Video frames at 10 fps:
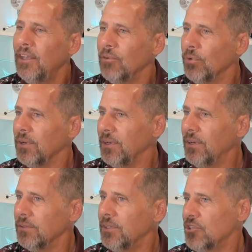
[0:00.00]
and written
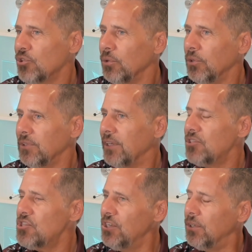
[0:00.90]
out that sure looks
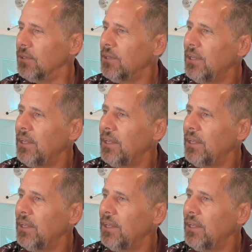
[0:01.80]
like chill.